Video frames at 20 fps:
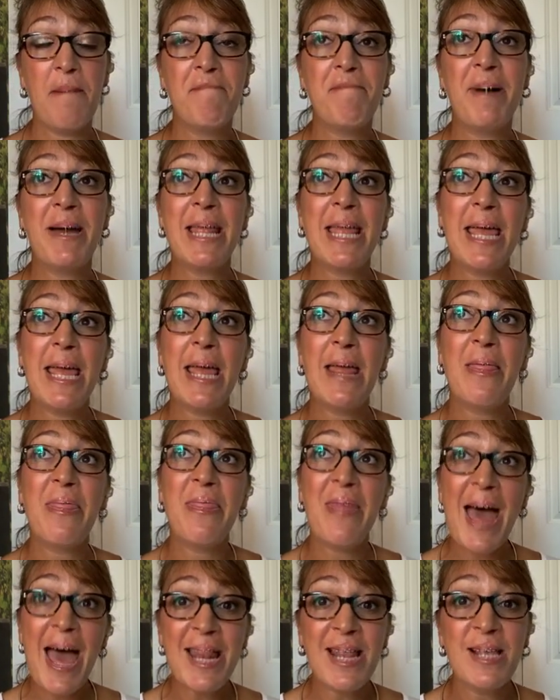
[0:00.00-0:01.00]
But
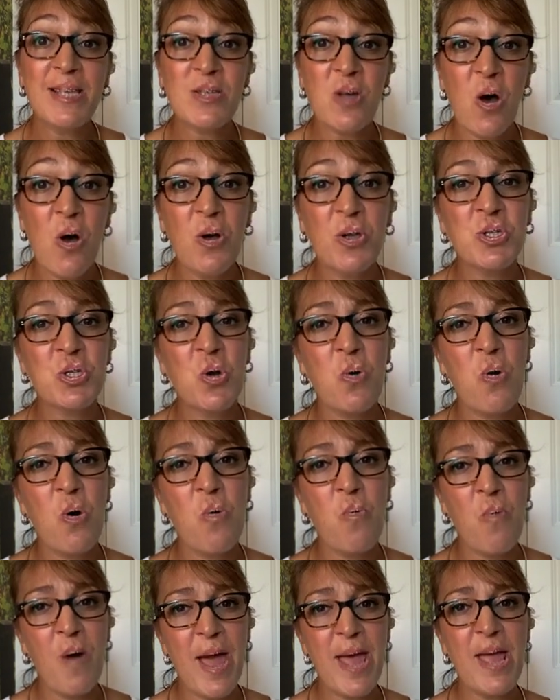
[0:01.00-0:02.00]
that is also
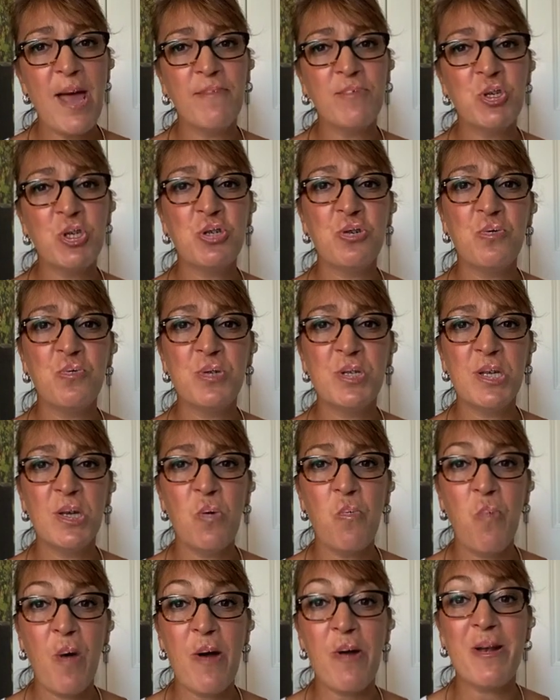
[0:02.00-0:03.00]
a way of
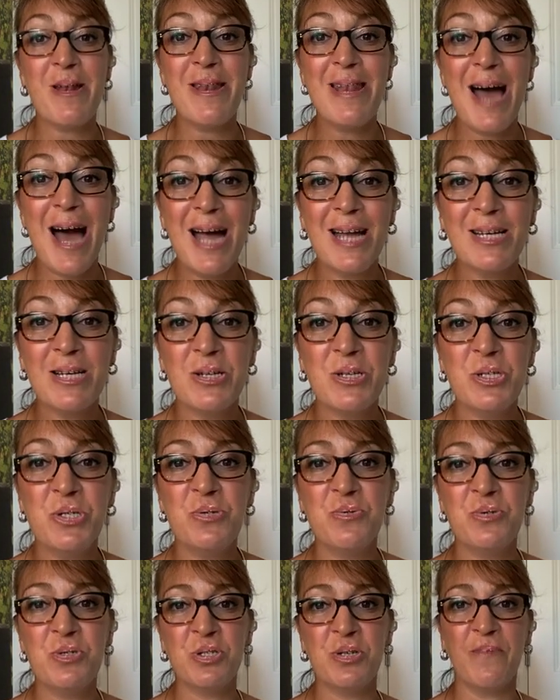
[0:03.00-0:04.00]
choosing where not to
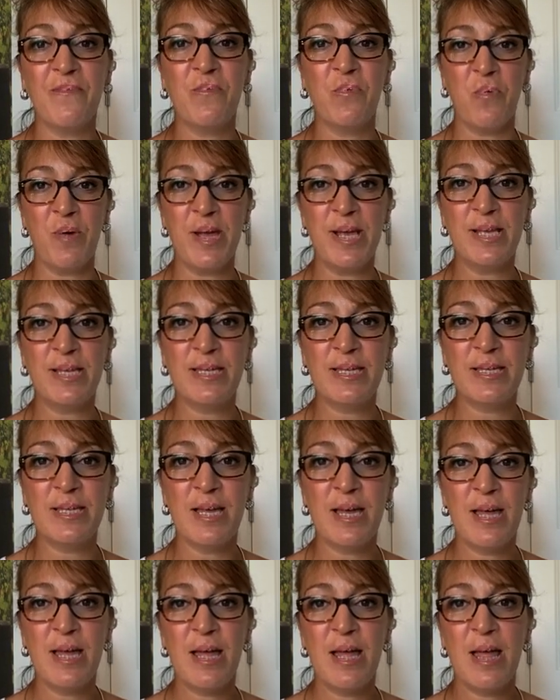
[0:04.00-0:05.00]
use your voice
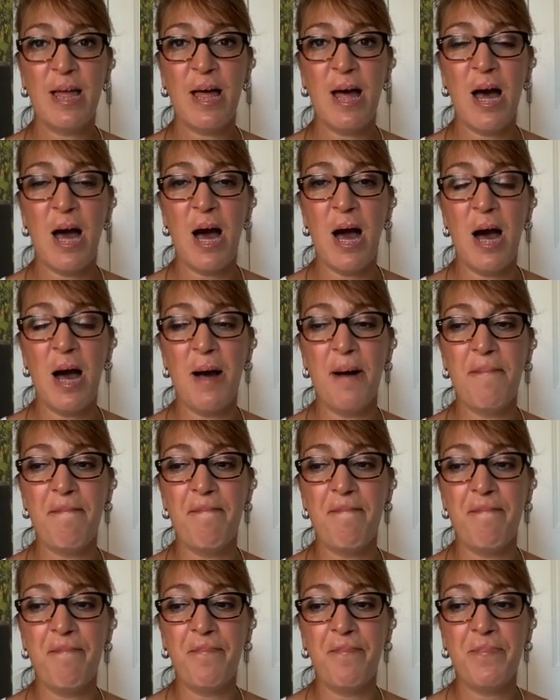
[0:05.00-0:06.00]

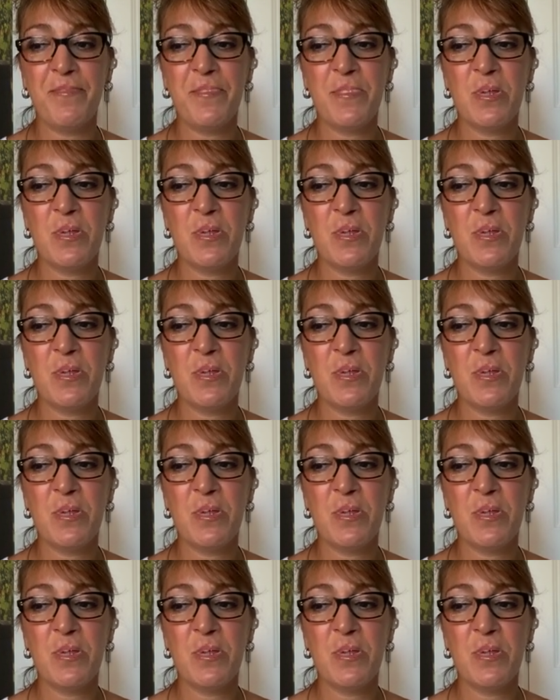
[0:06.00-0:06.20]
um,